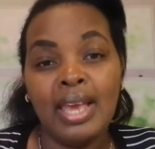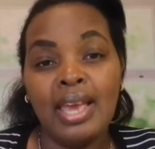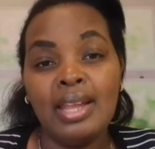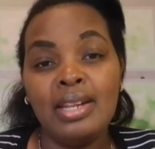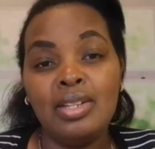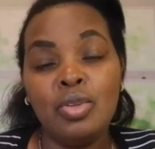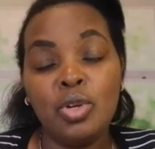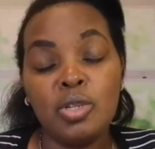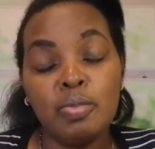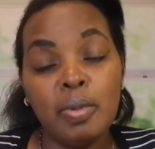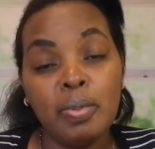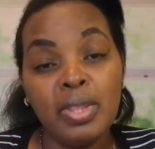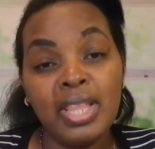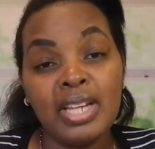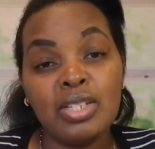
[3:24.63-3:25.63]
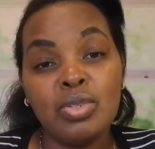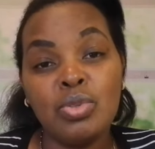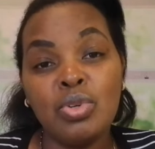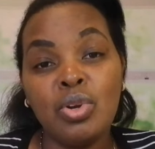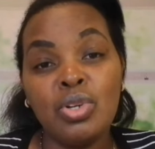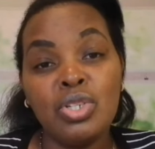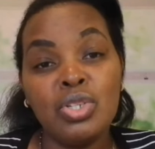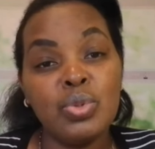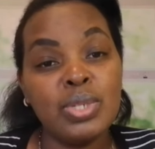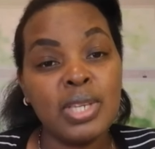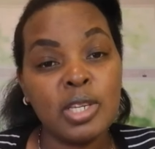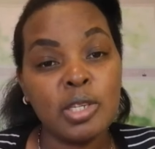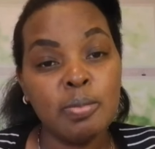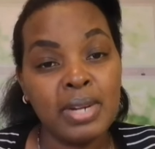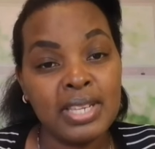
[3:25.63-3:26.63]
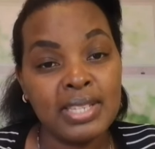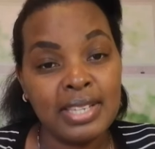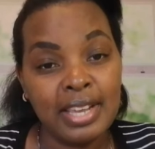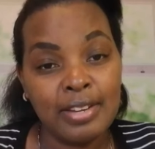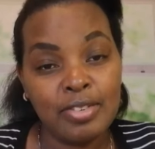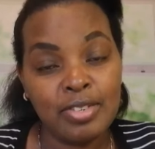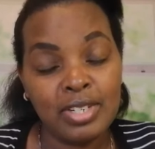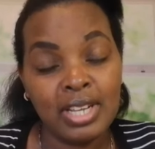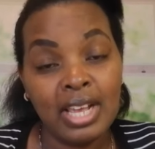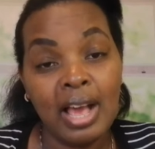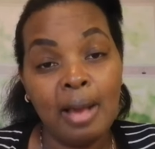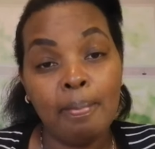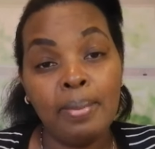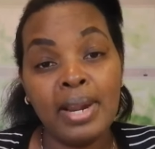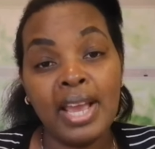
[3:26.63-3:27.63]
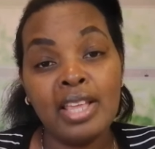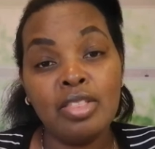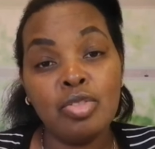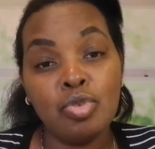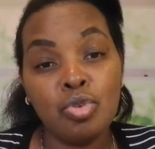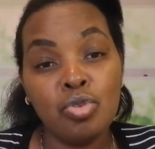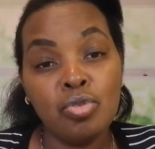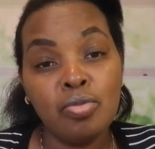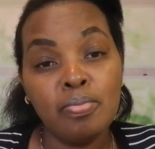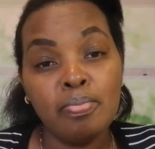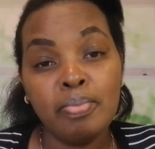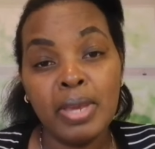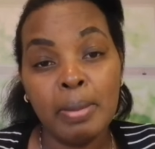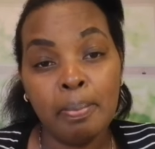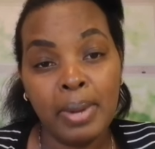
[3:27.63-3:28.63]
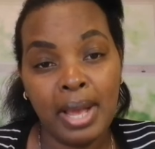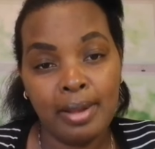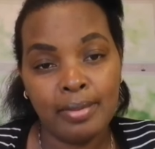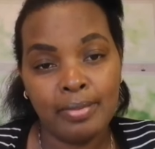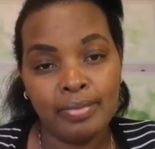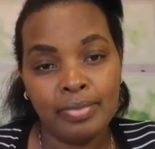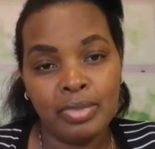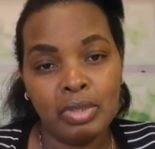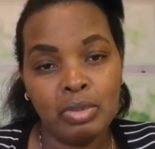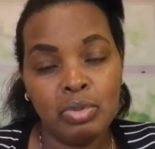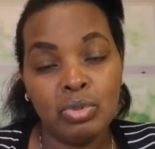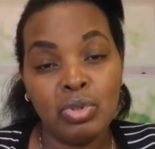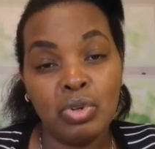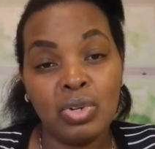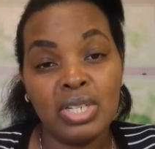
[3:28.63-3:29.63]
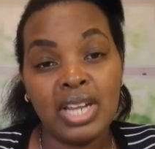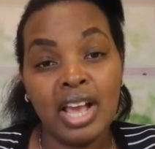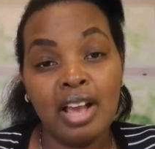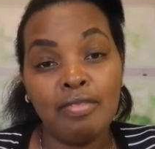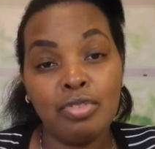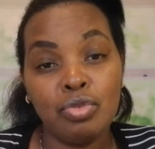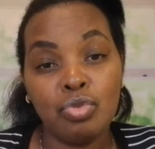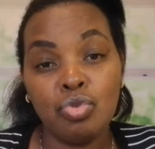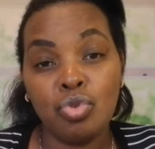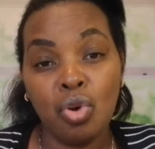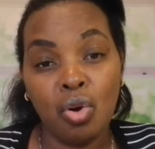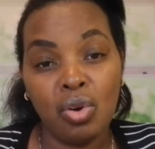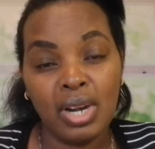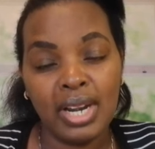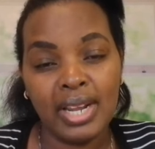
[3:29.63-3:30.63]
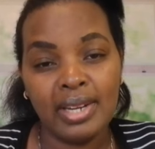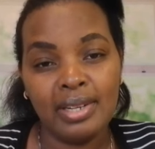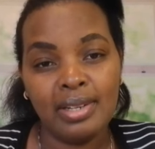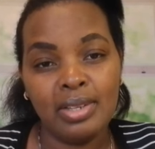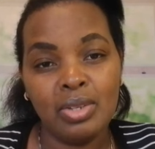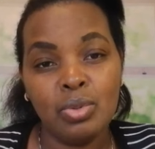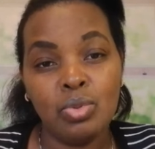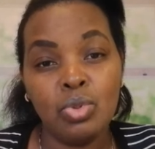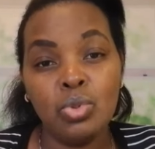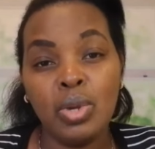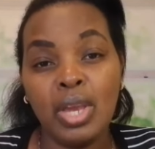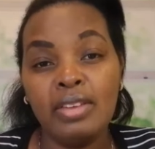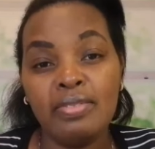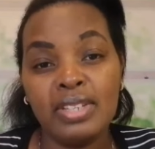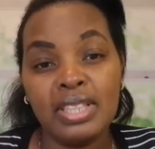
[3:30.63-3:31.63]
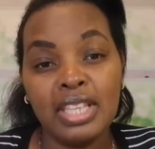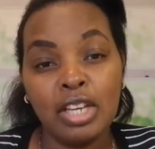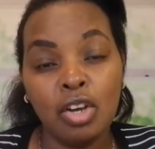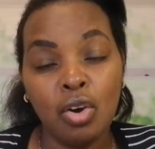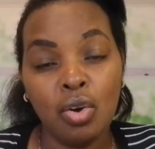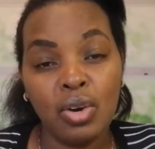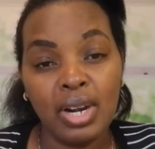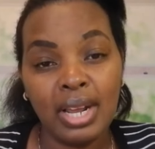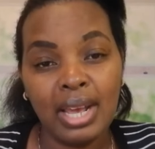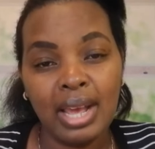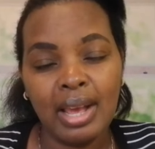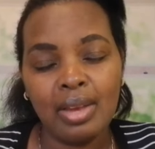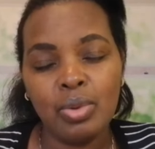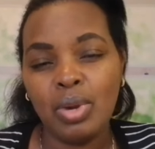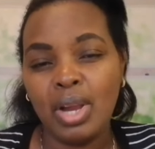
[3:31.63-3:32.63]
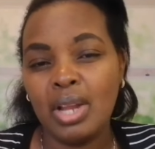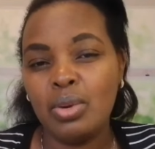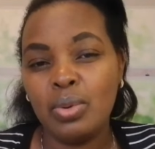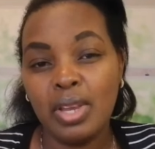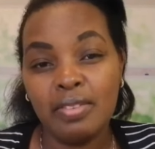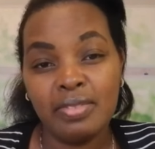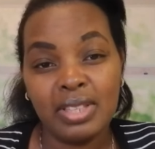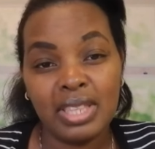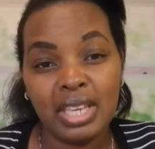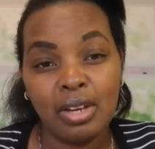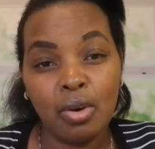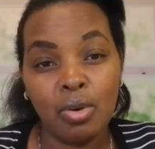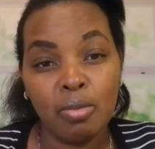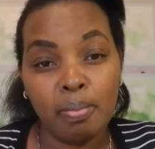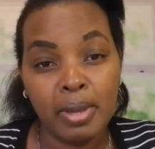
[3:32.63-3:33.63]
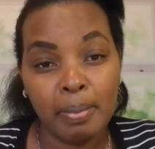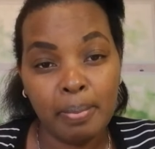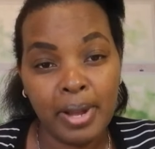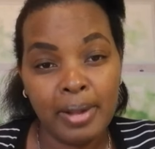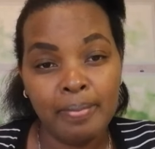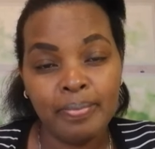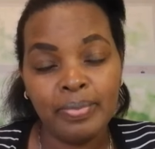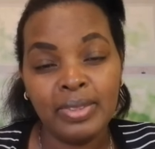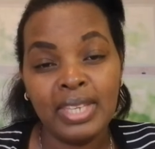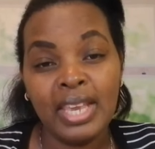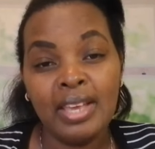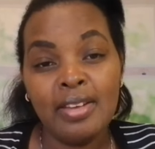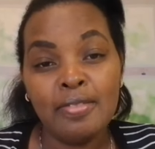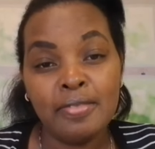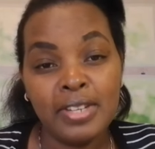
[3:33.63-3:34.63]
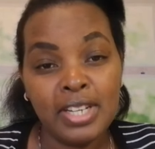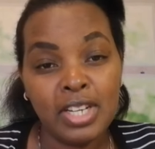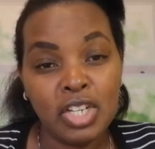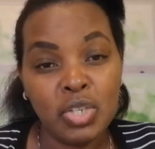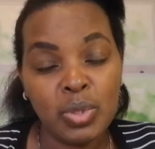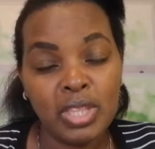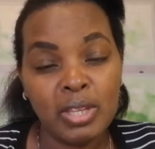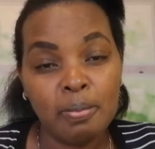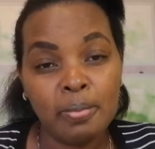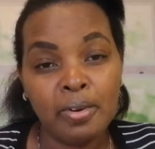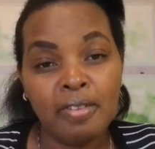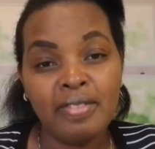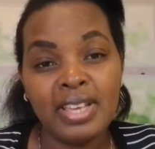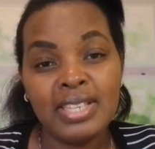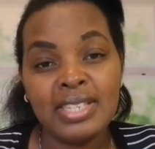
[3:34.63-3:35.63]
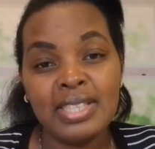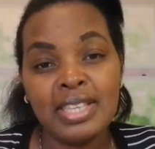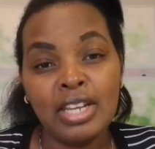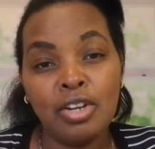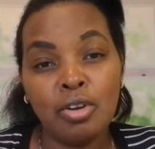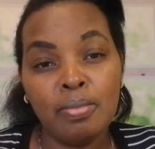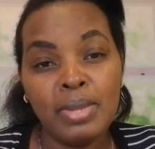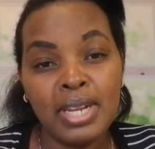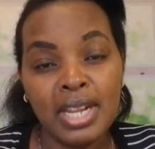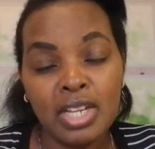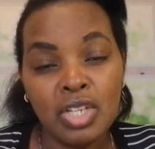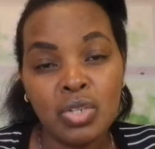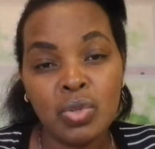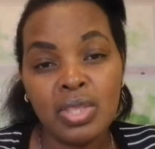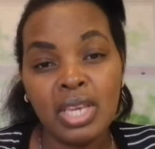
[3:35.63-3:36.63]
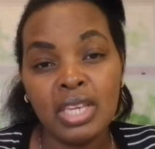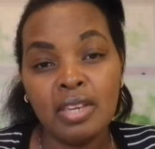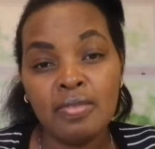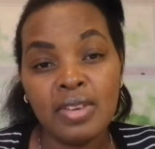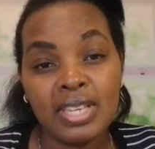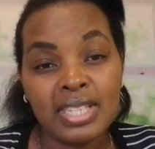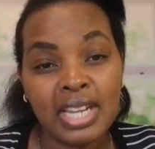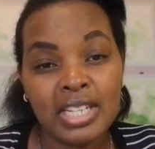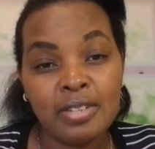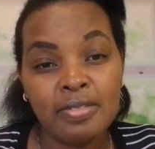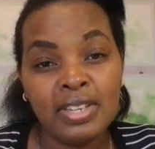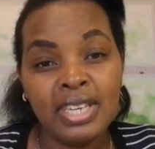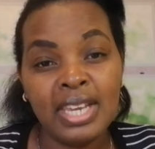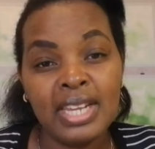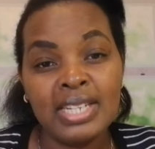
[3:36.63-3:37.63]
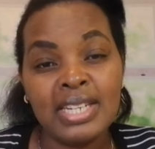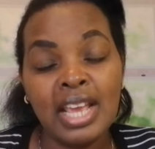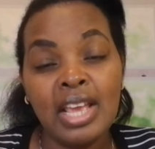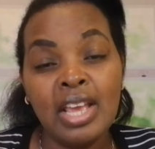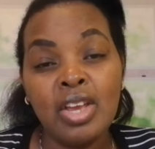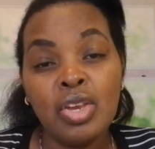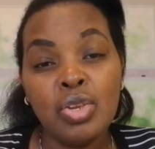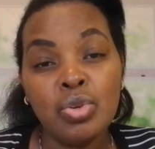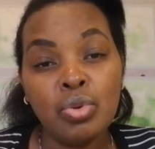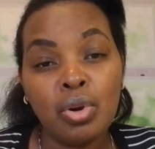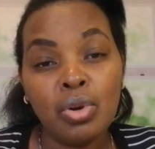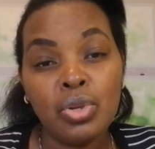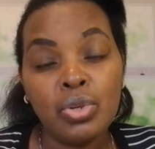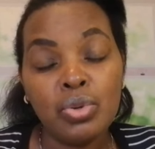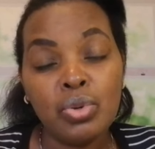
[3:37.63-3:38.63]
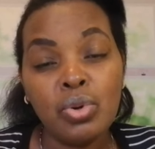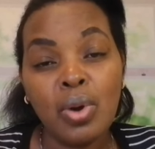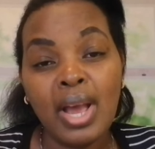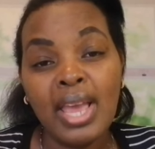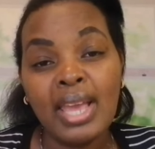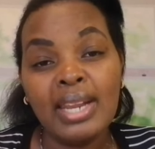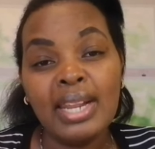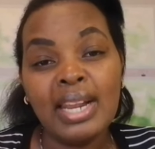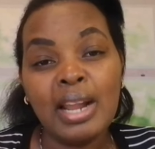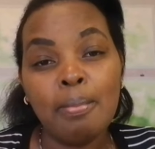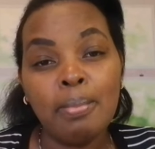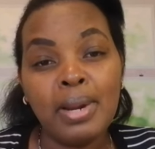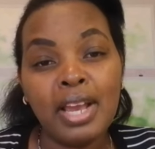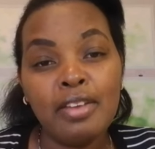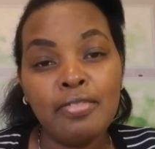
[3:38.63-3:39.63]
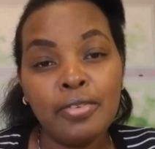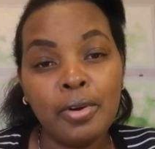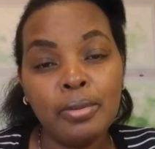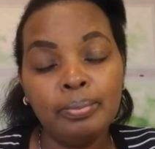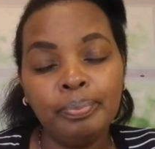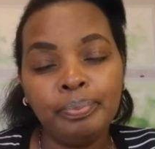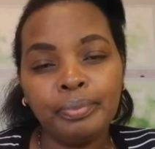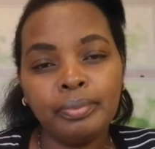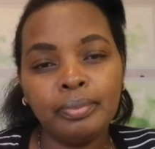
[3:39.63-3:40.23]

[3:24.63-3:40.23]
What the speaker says: And those people that do not use express entry apply through paper. You do not have to do online. You do everything on, you can do everything on paper, finish with the province, they nominate you, they give you a certificate, you go ahead and apply for